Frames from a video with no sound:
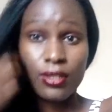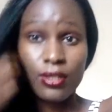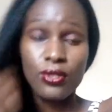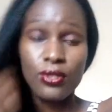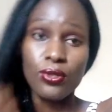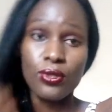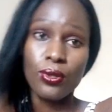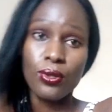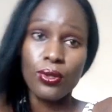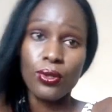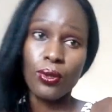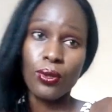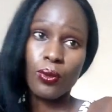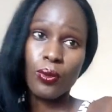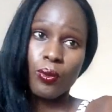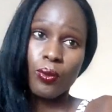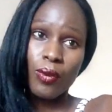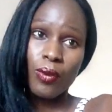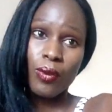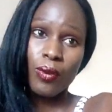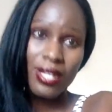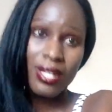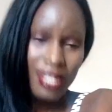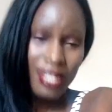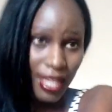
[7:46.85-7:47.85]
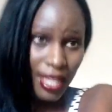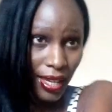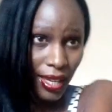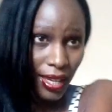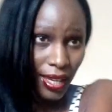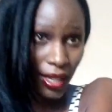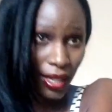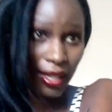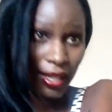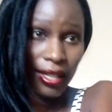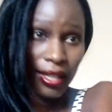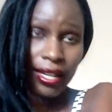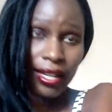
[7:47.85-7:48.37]
So one
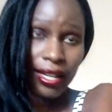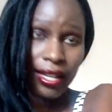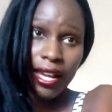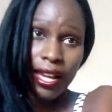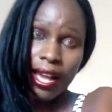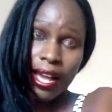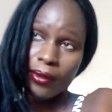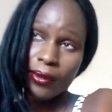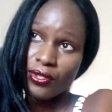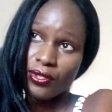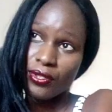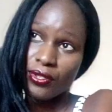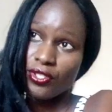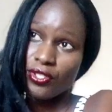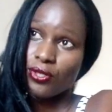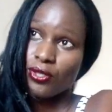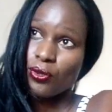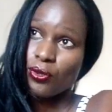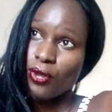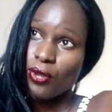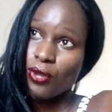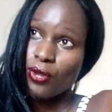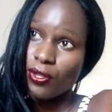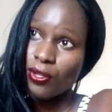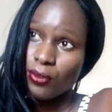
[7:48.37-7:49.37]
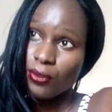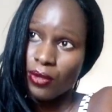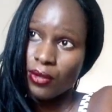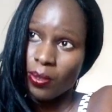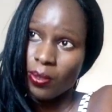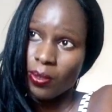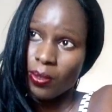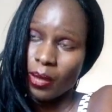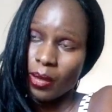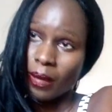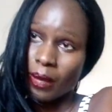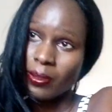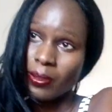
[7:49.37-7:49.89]
day I was just going through
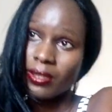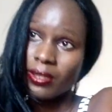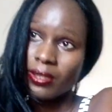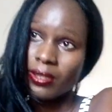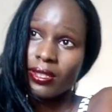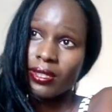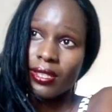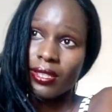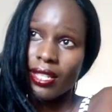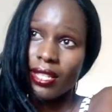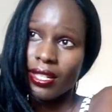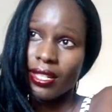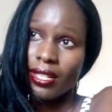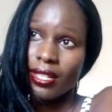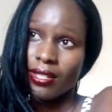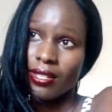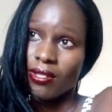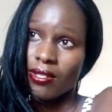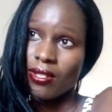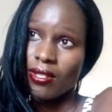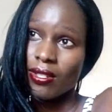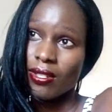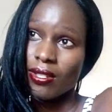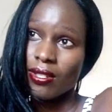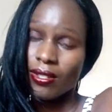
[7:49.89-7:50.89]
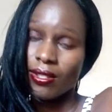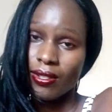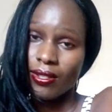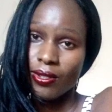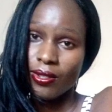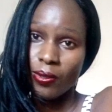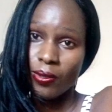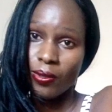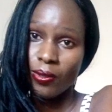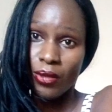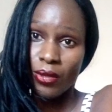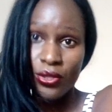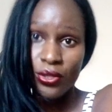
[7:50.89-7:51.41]
the papers and
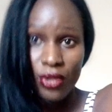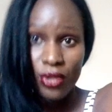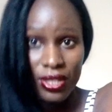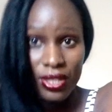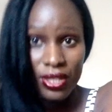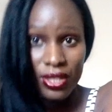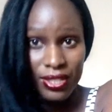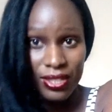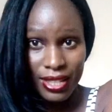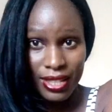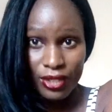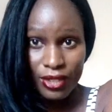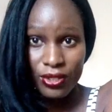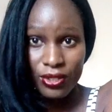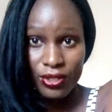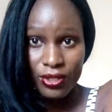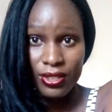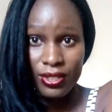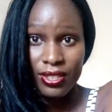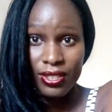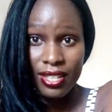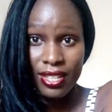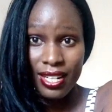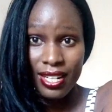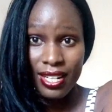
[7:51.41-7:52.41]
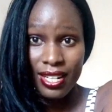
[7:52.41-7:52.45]
the obituary section,